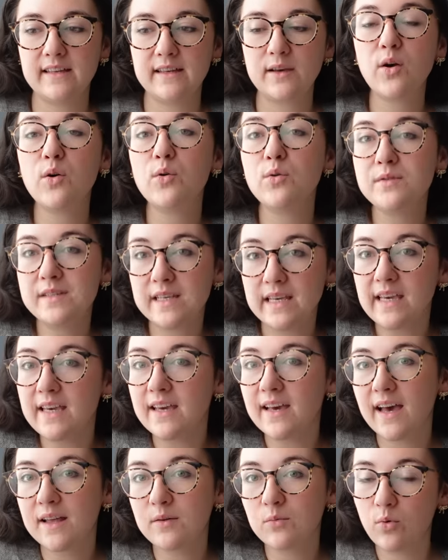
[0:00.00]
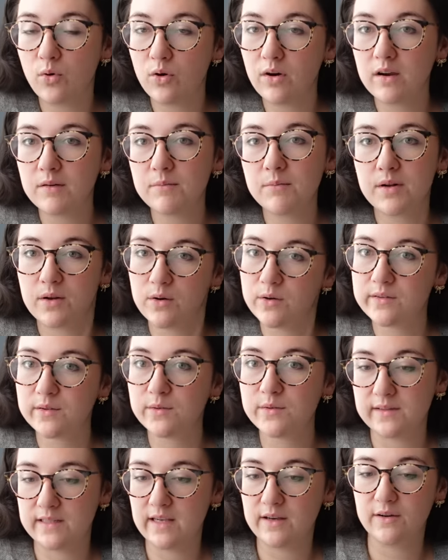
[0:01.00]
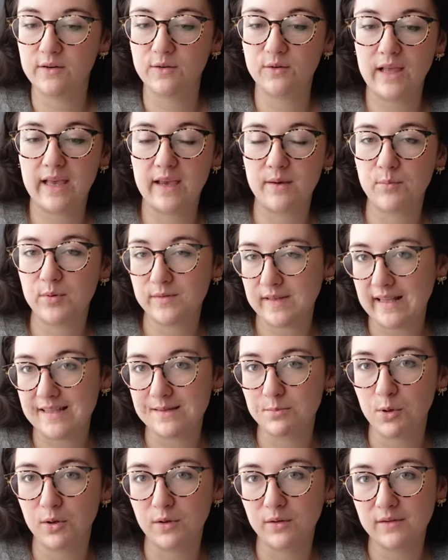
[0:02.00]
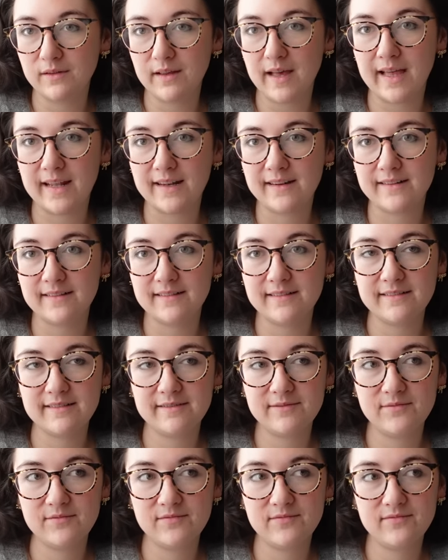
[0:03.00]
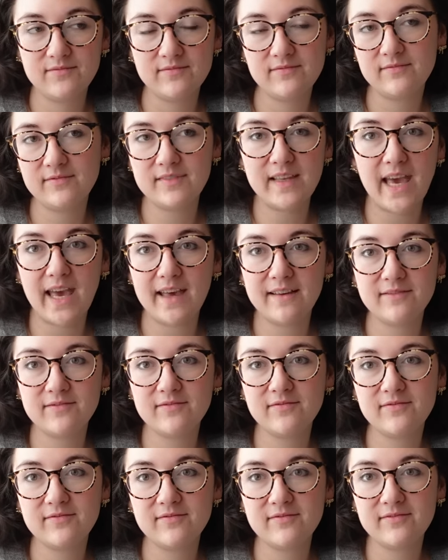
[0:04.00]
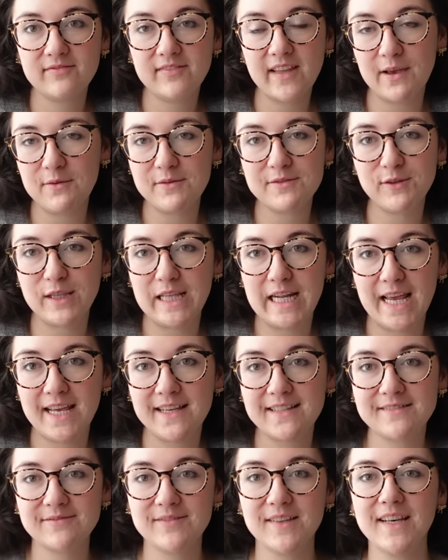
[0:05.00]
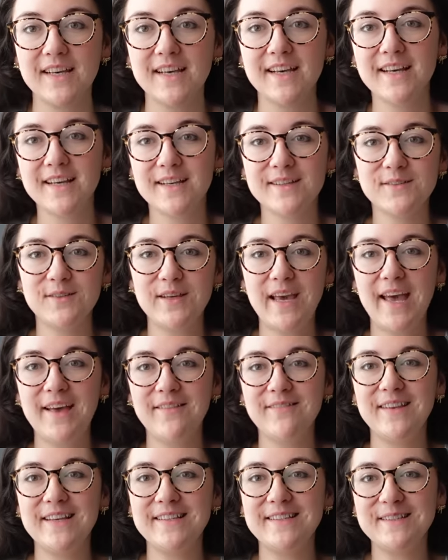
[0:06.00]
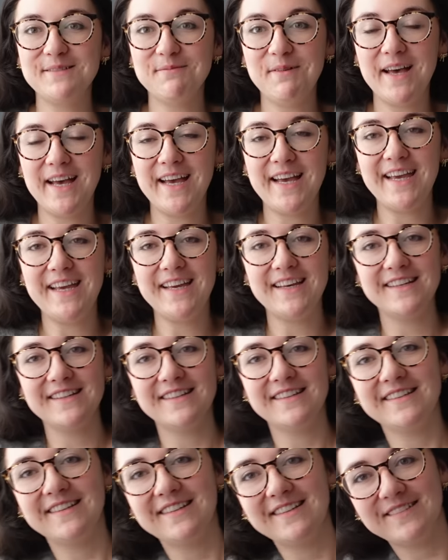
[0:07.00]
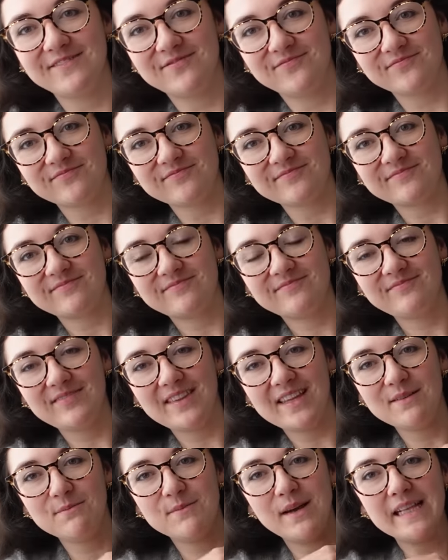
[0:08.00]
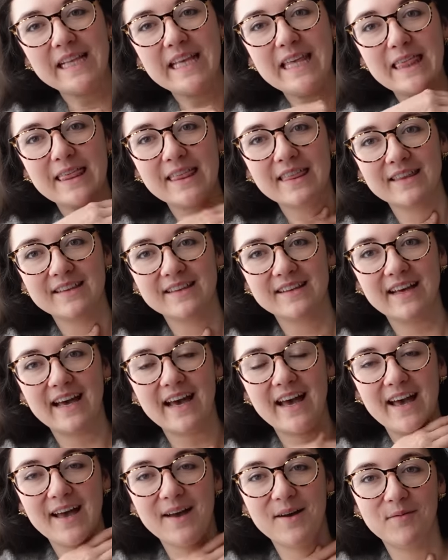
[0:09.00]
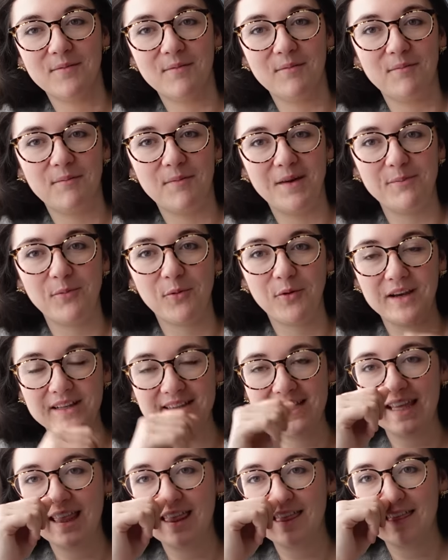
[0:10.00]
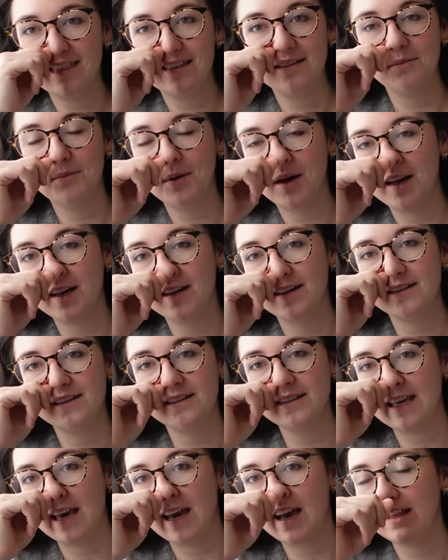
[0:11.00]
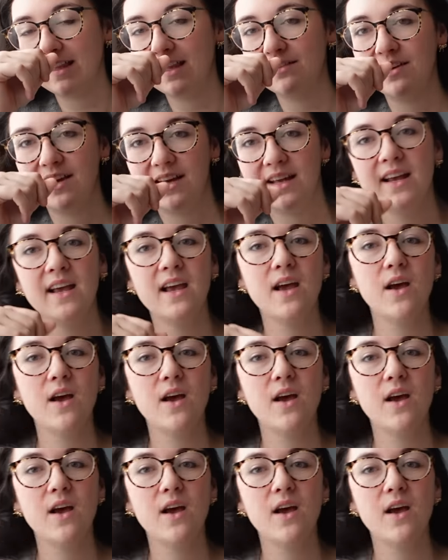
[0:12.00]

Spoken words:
cozy and warm, but also still like presentable, and yeah, it was really nice. So yeah, this is my leith, my boring leith, but yeah, I love it.